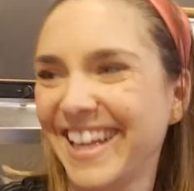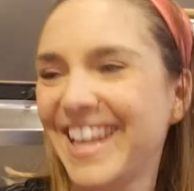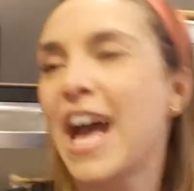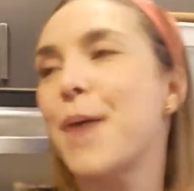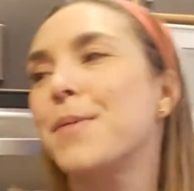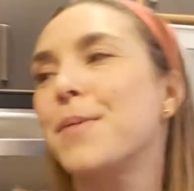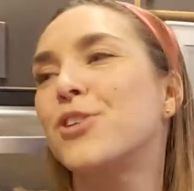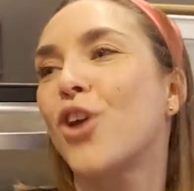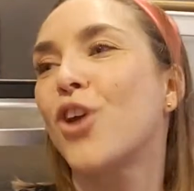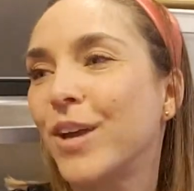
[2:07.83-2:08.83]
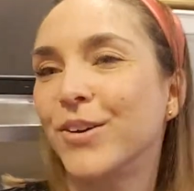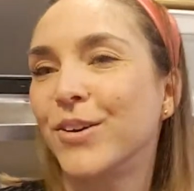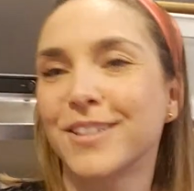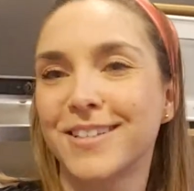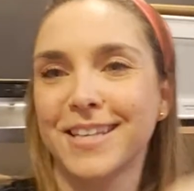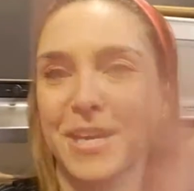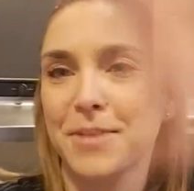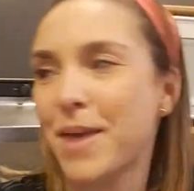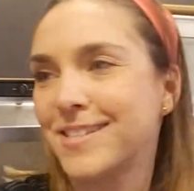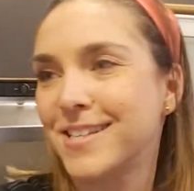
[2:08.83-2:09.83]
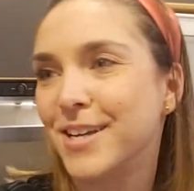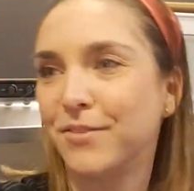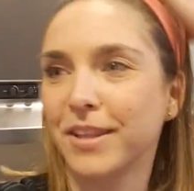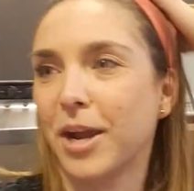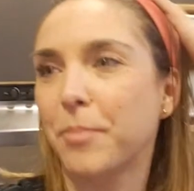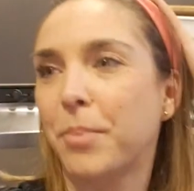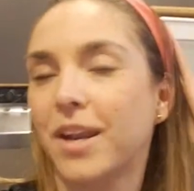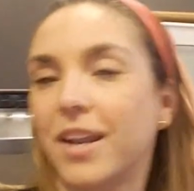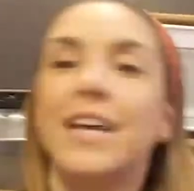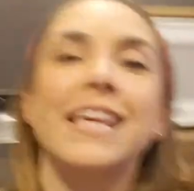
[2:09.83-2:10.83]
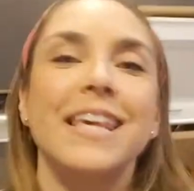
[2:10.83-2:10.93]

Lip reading: I'm not showing you because it's like messy over there, but he